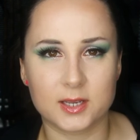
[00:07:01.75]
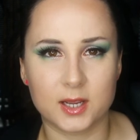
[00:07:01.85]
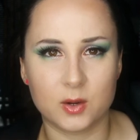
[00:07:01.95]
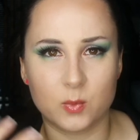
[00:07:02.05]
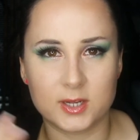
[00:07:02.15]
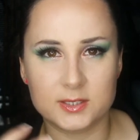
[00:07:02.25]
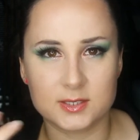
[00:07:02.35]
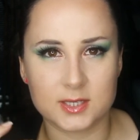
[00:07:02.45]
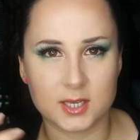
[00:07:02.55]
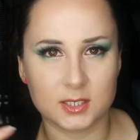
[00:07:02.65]

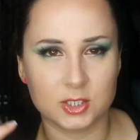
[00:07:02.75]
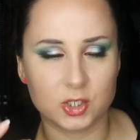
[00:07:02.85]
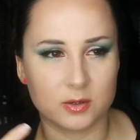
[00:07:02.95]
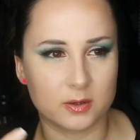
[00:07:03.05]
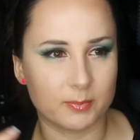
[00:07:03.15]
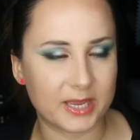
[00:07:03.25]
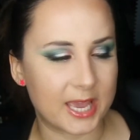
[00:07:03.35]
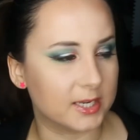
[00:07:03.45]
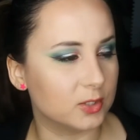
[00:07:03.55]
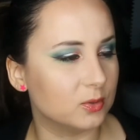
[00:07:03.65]
ones that, you know, are
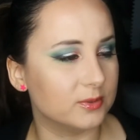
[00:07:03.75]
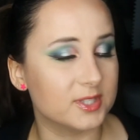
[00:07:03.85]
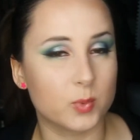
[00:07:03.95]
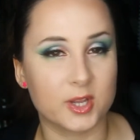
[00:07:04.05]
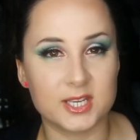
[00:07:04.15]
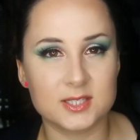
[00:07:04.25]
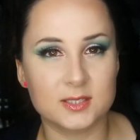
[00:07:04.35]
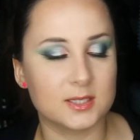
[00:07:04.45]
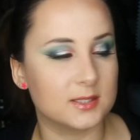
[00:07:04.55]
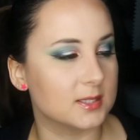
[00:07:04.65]
mechanical. This one
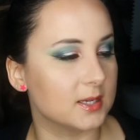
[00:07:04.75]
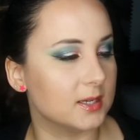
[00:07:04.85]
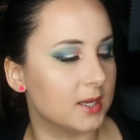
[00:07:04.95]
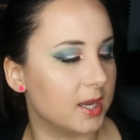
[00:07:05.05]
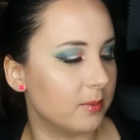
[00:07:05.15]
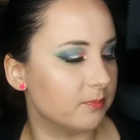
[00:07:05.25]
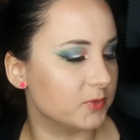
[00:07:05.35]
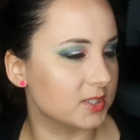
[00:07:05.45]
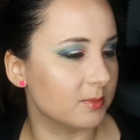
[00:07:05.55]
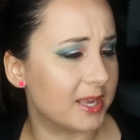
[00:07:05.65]
isn't. It's
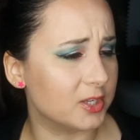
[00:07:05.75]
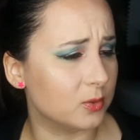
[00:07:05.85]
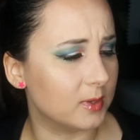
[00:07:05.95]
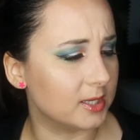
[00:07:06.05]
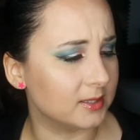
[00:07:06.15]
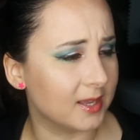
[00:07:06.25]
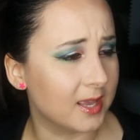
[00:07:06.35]
just a manual one.